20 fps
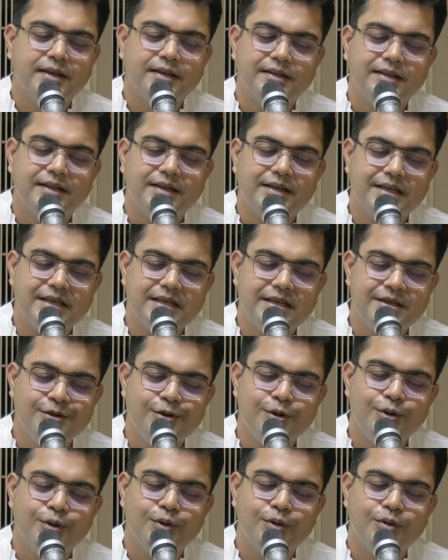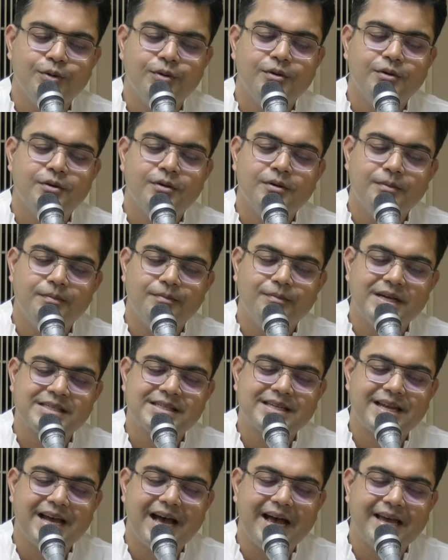The ego
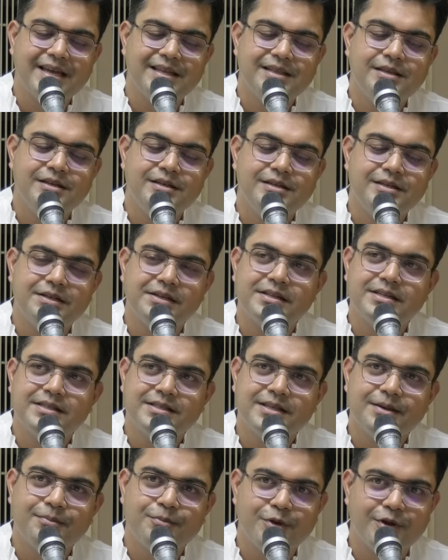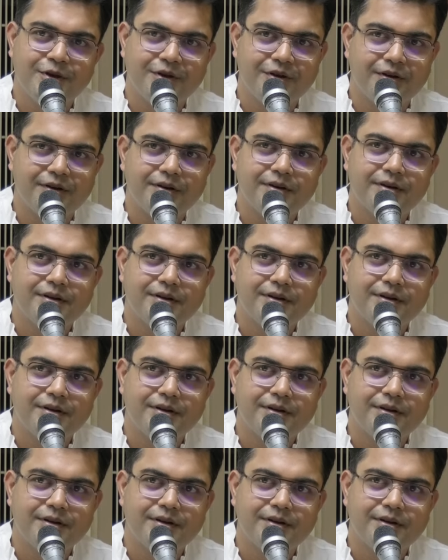must either disappear